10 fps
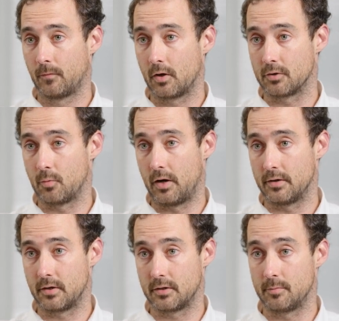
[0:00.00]
as well
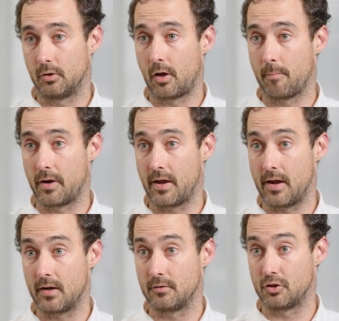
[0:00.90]
as a small company
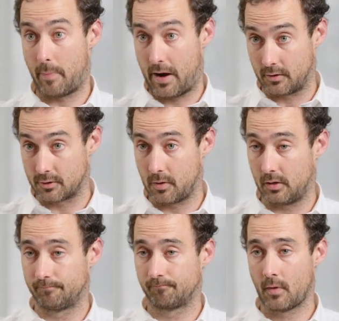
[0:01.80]
in Japan as
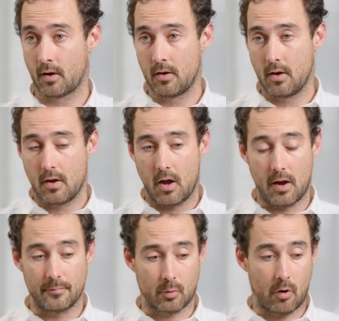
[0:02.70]
well.
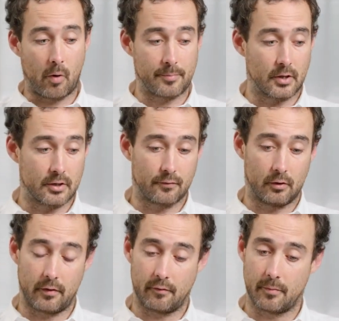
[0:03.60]
So our website is full
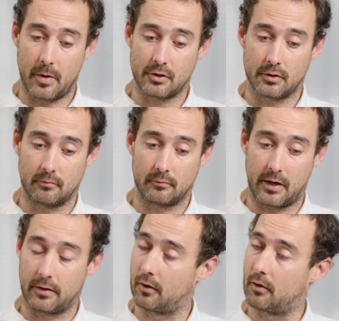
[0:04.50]
of information.
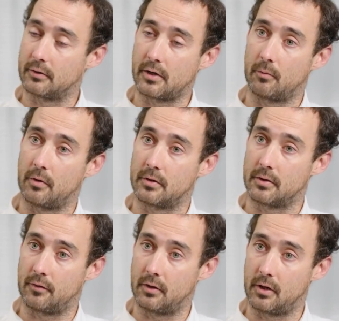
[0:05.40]
Get in contact with us
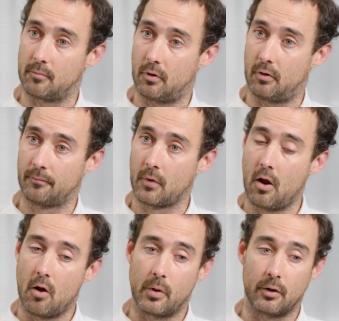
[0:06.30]
if you need more.
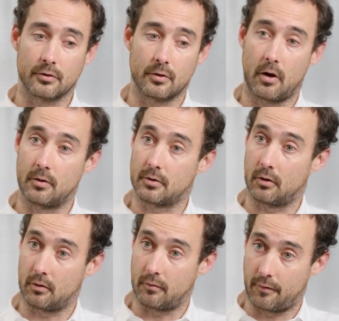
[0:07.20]
We also host a
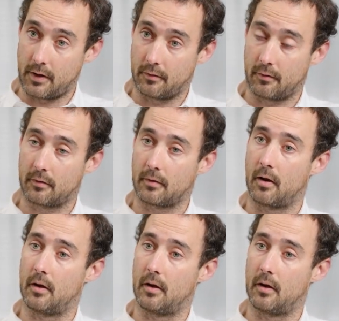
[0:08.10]
lot of events.